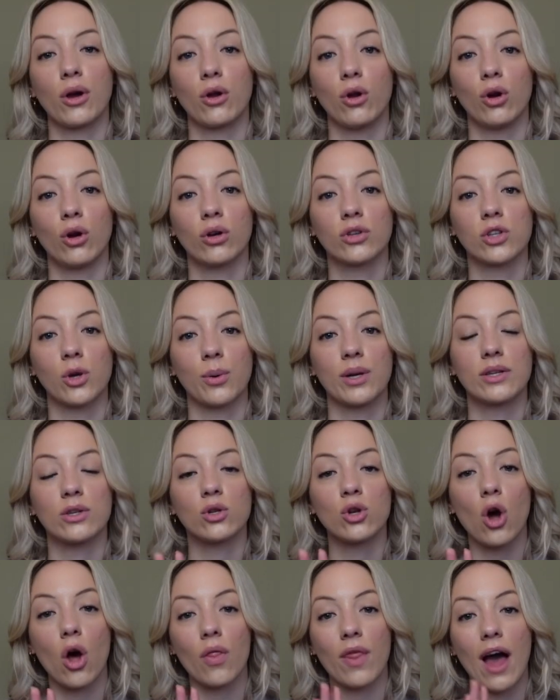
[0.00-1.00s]
look, so it's
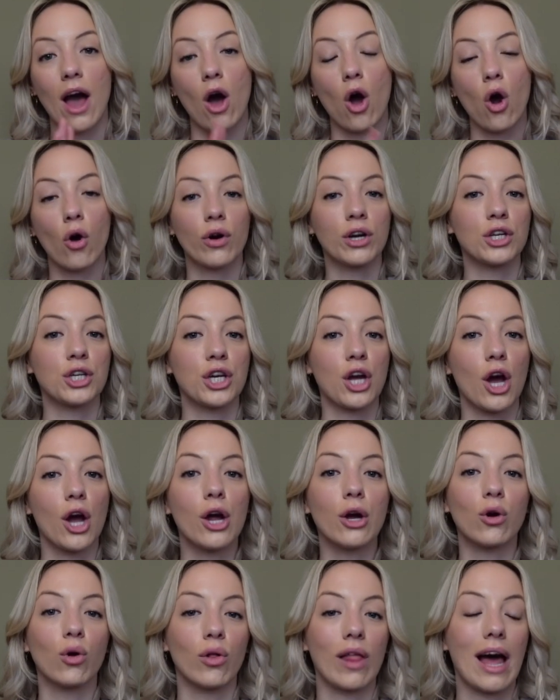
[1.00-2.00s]
not that orangey
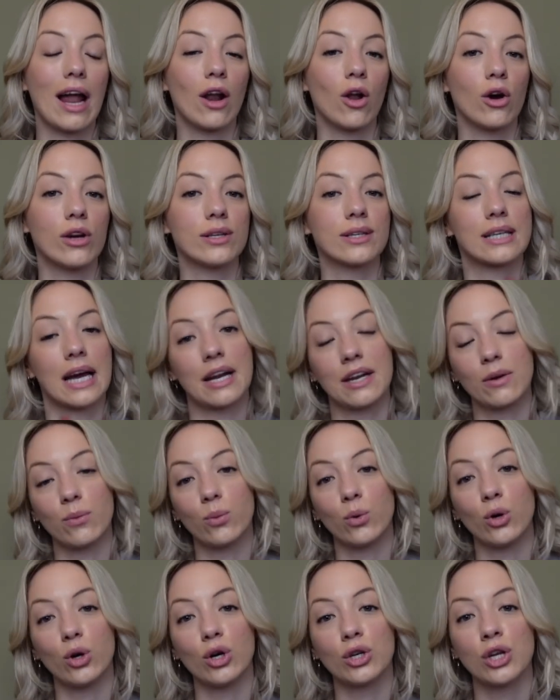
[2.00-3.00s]
oak or that light Scandi
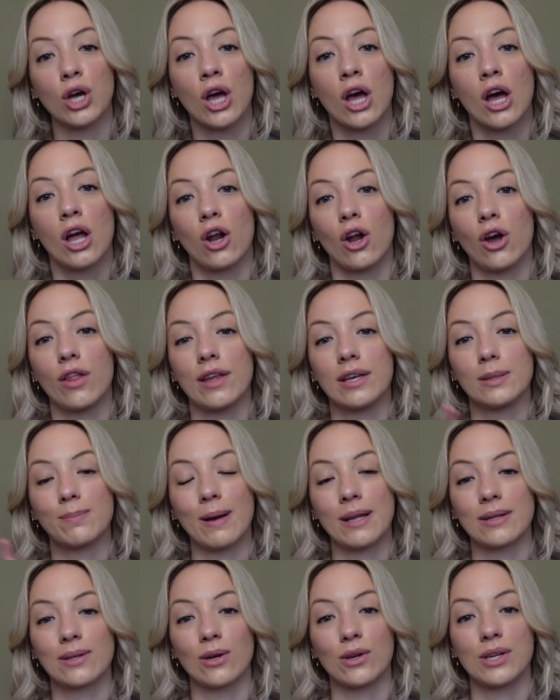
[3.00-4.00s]
wood like these
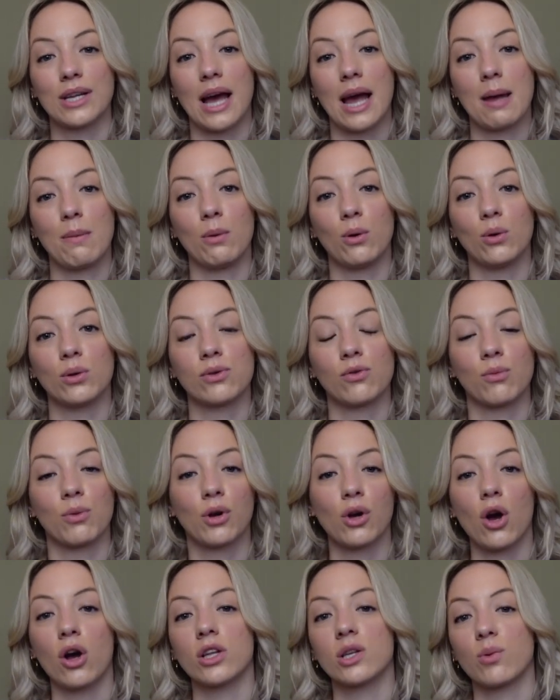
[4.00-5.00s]
bedside tables from the
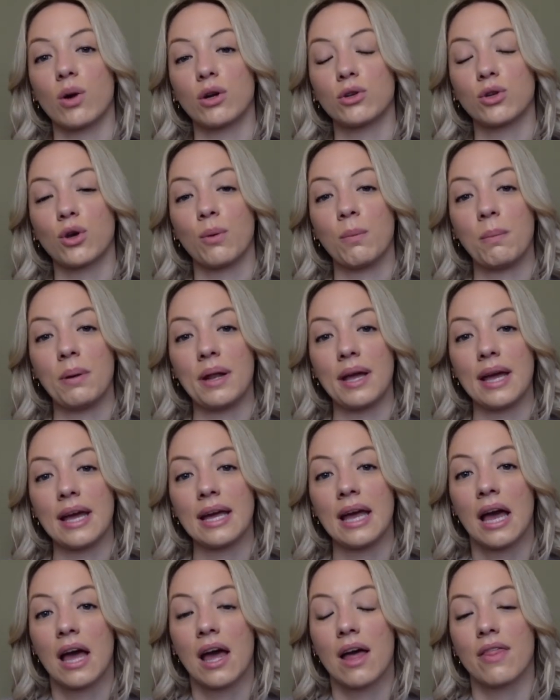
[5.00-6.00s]
Cotswold
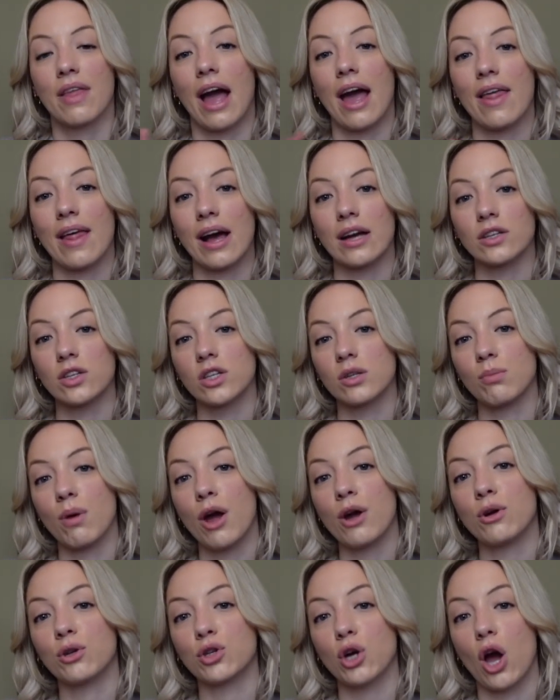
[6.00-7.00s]
Company. They're that
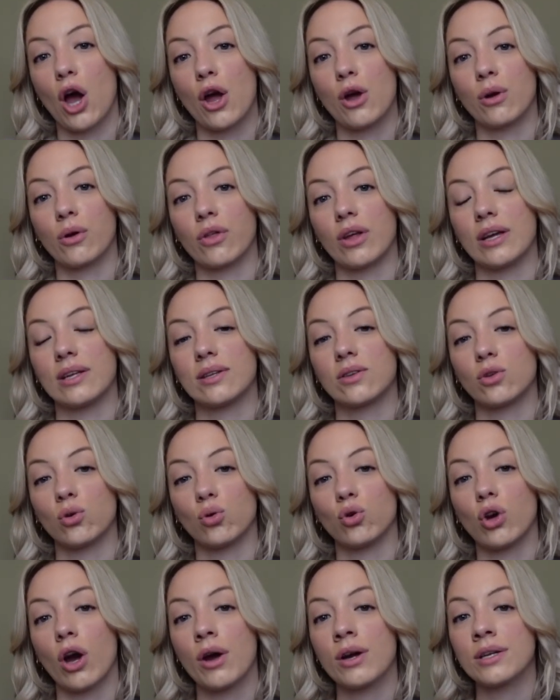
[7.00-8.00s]
smoked oak that is still
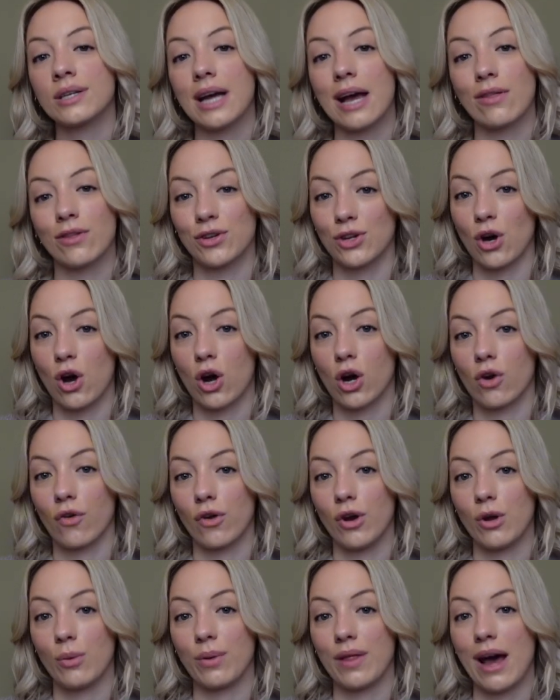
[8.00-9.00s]
going down the darker
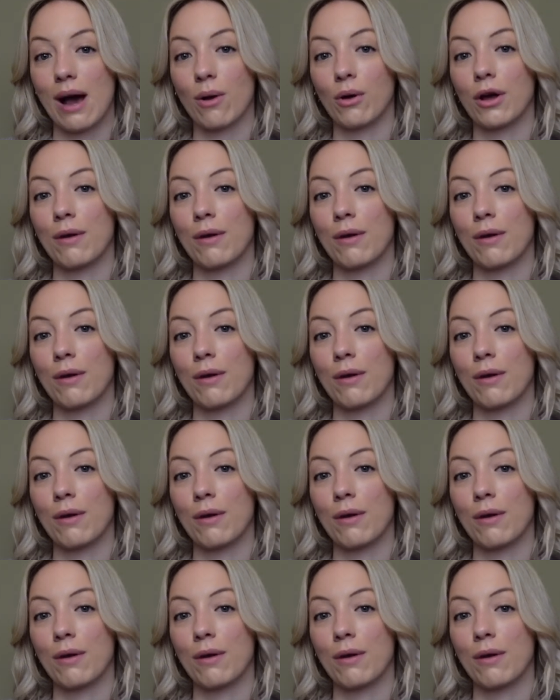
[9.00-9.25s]
route without